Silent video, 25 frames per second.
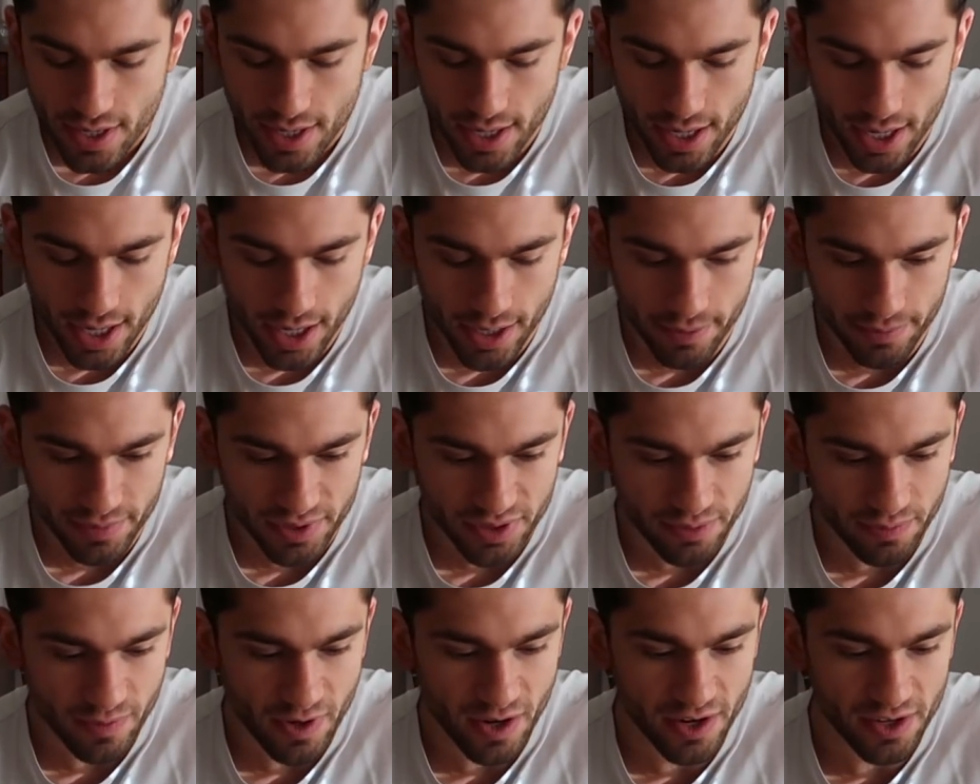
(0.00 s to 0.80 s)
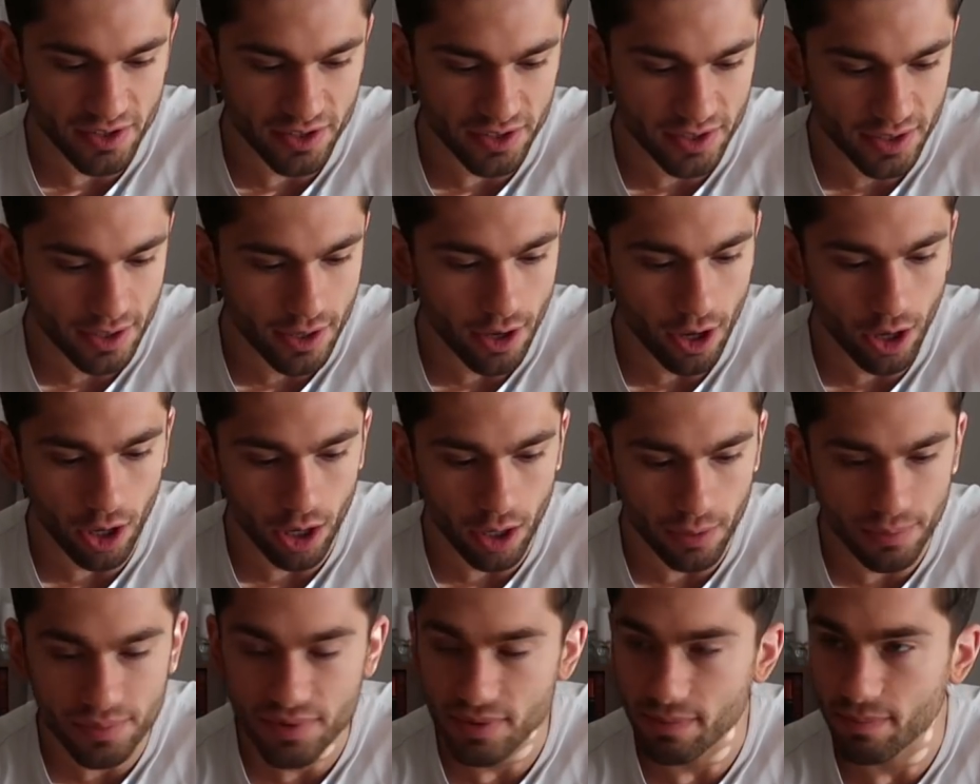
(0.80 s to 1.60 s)
It's very just
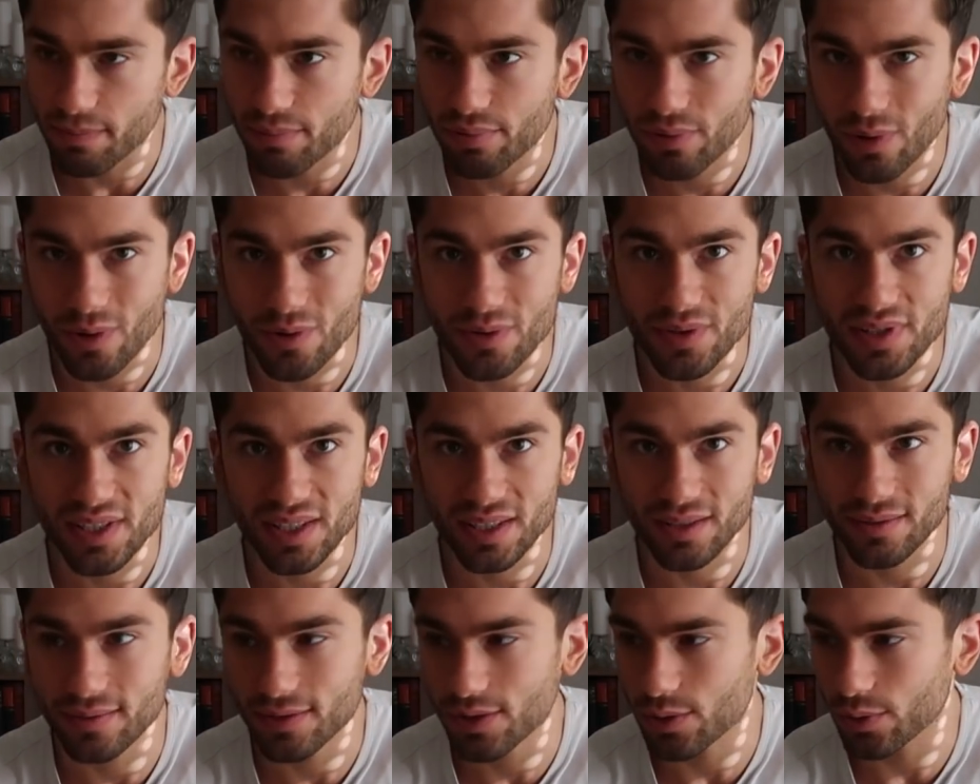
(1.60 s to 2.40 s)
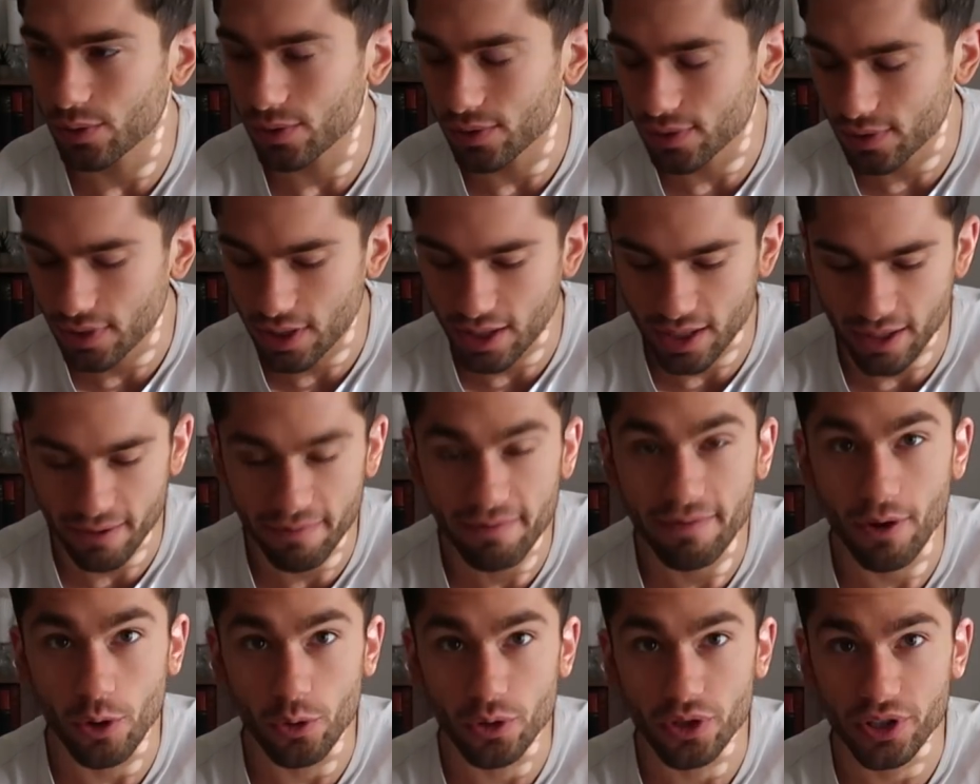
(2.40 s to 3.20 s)
carbs and protein sort
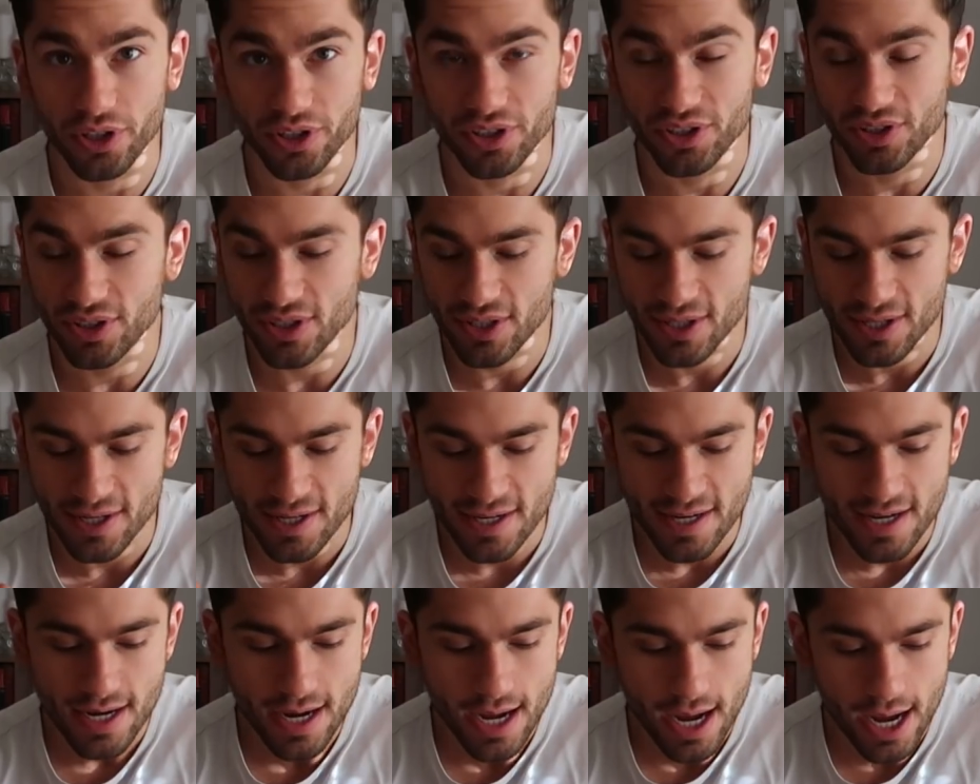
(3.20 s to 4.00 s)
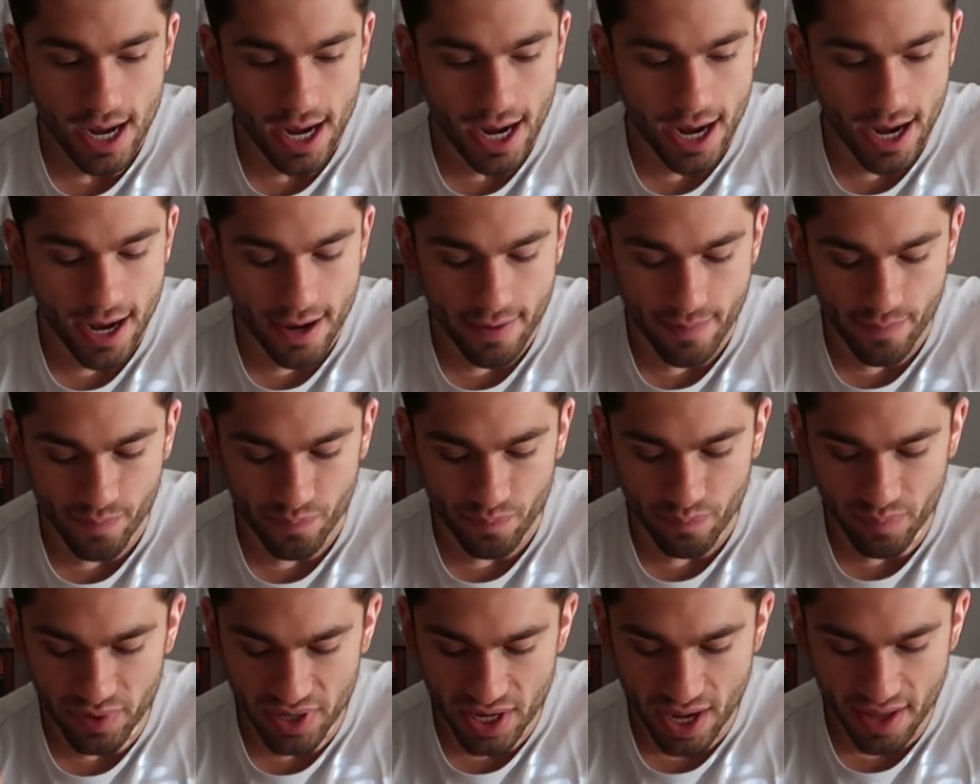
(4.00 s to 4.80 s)
of focused.
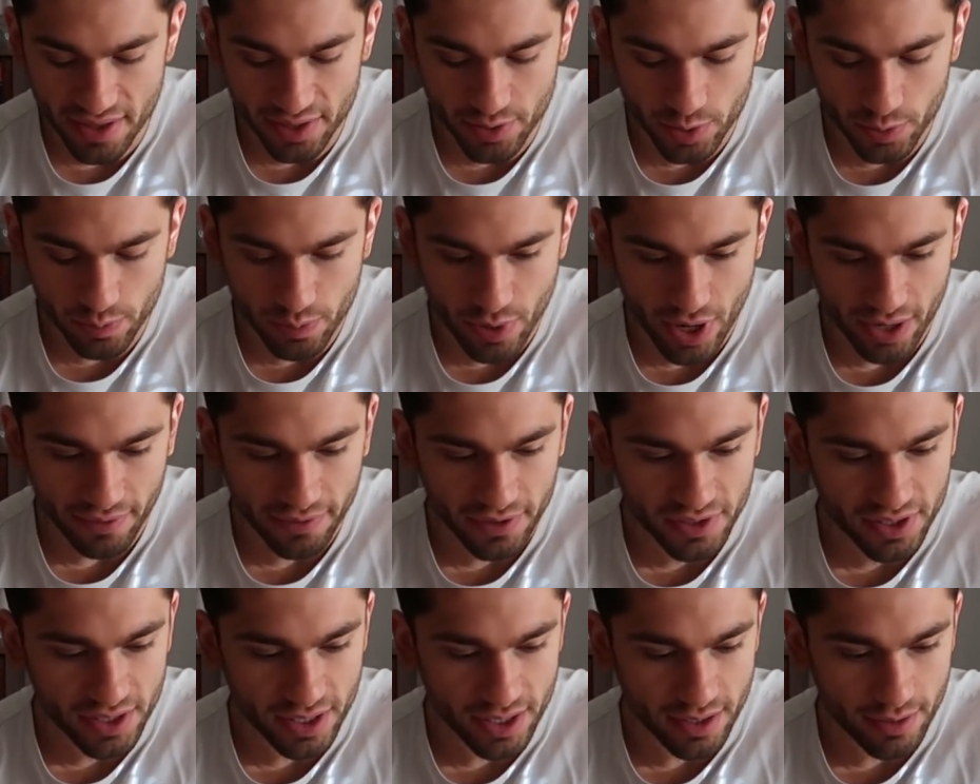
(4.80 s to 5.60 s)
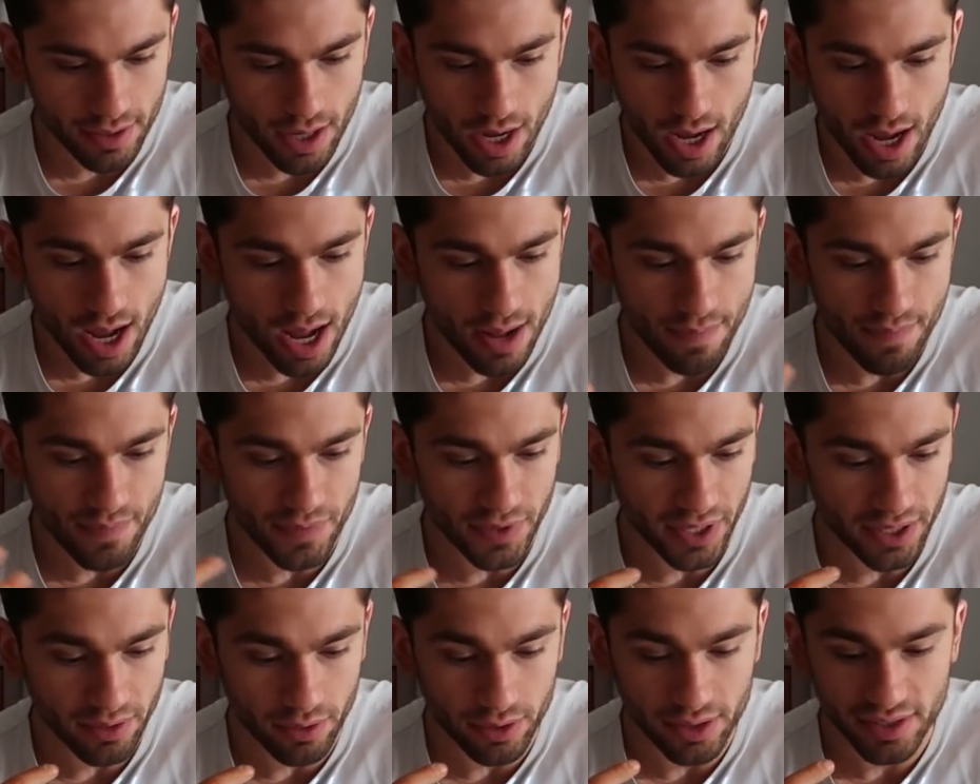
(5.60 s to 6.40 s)
But yeah, this is breakfast.
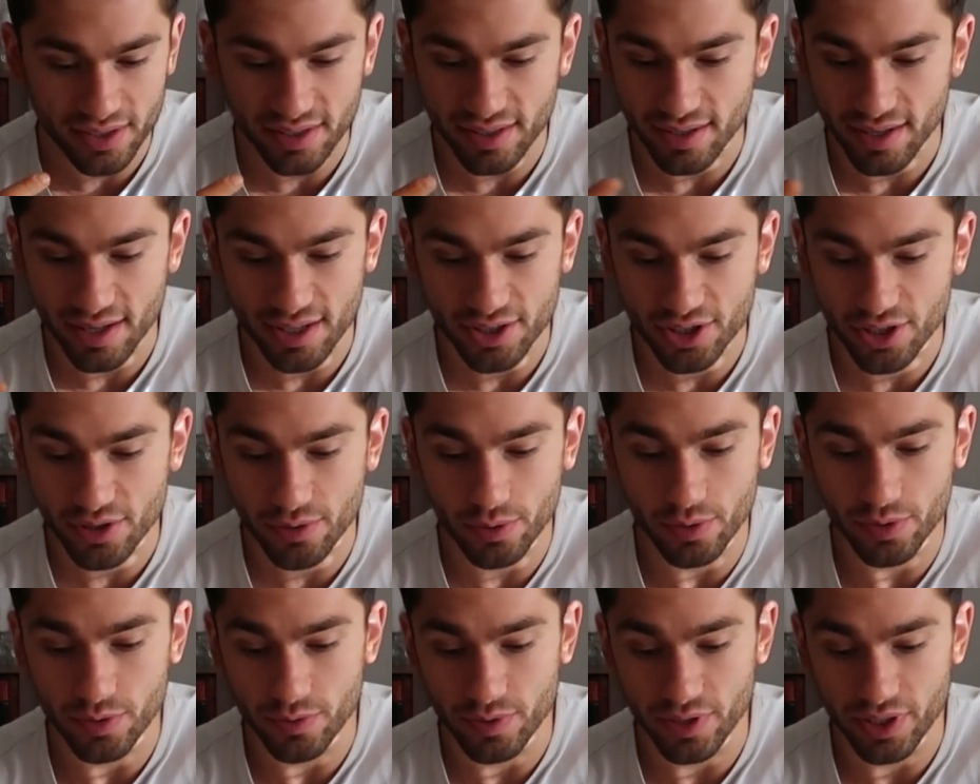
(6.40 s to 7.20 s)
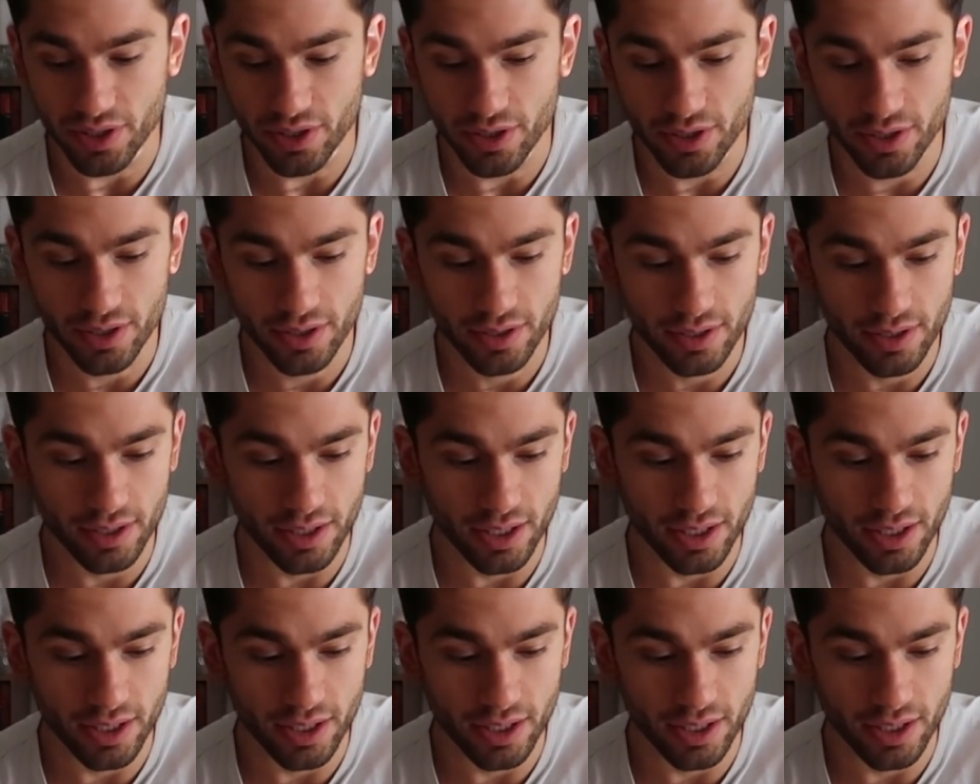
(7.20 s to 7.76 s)
Like honestly, I actually thought it was really good.